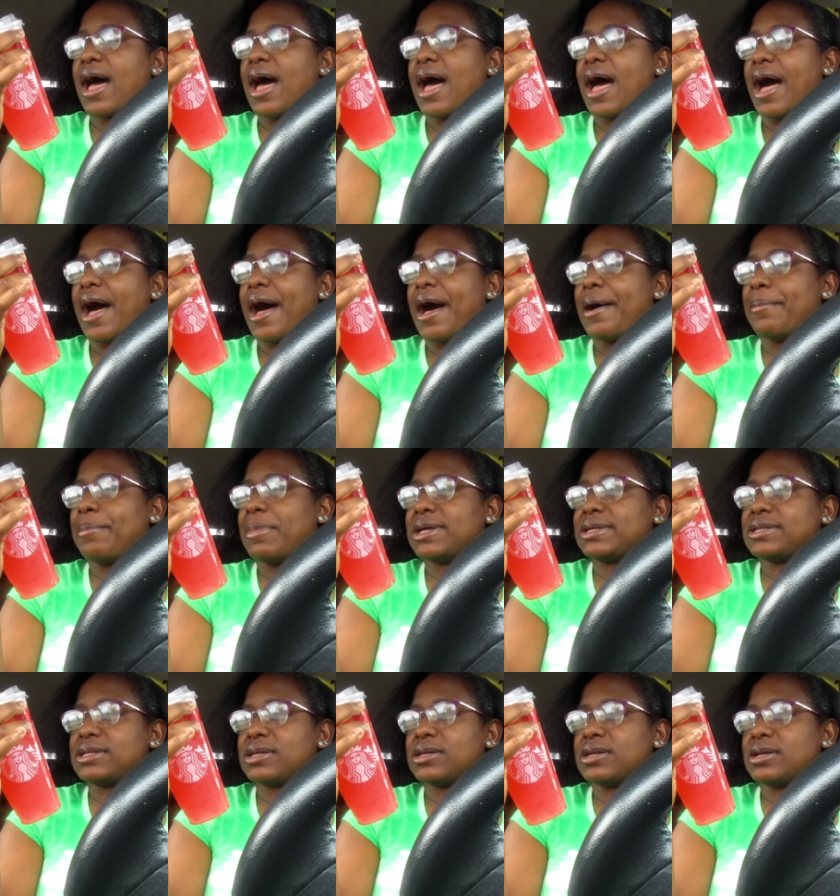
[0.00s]
um,
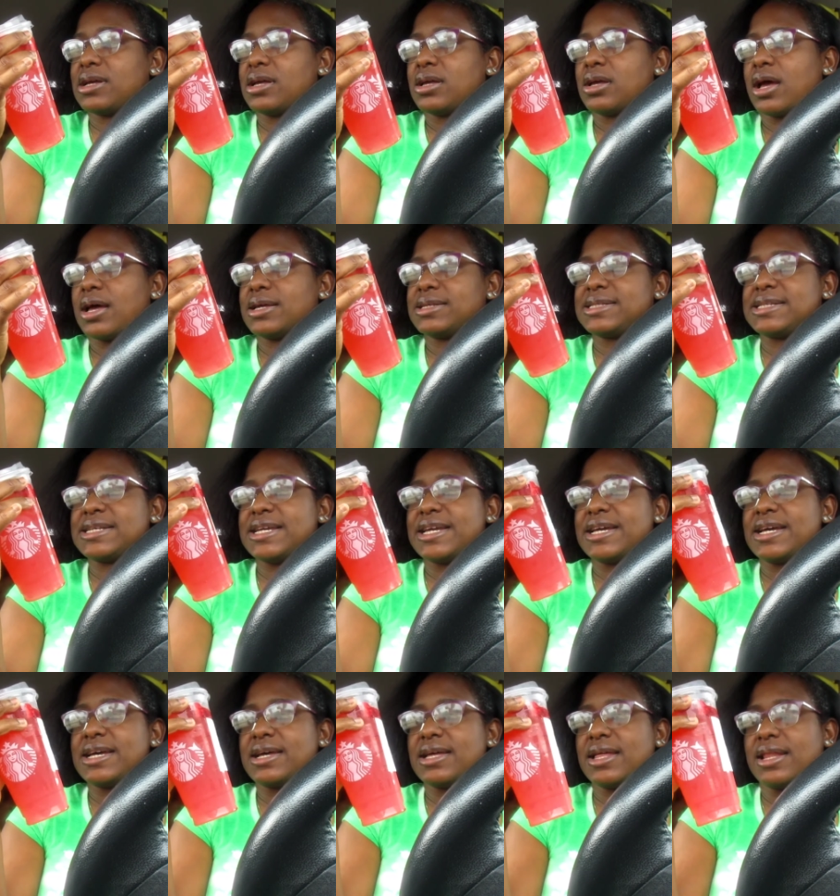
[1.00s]

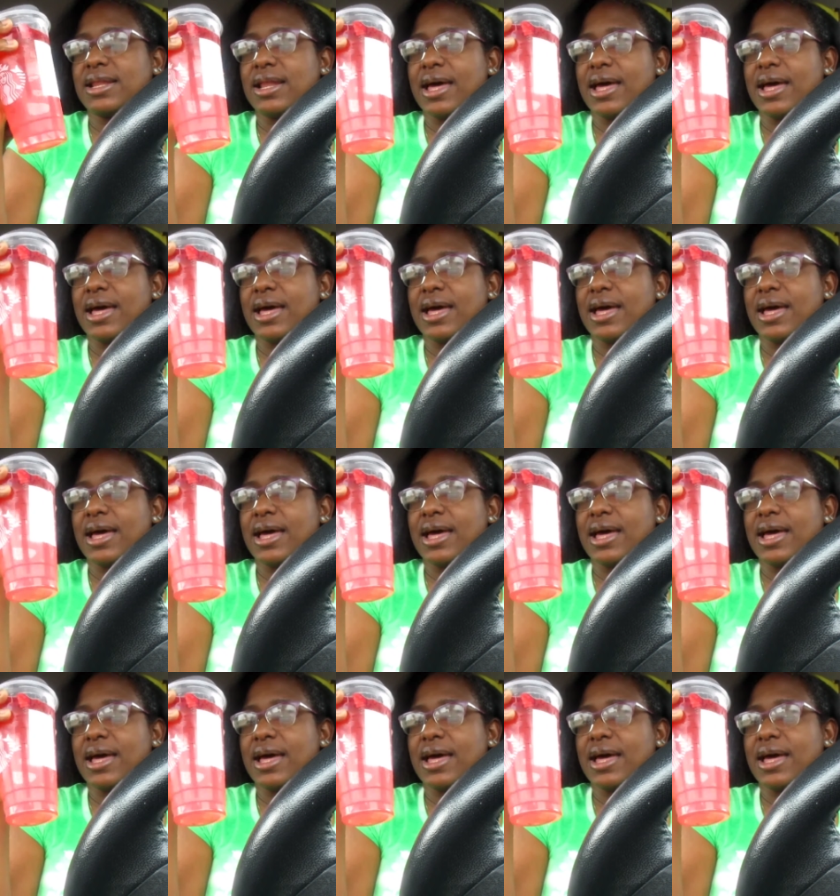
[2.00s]
Acai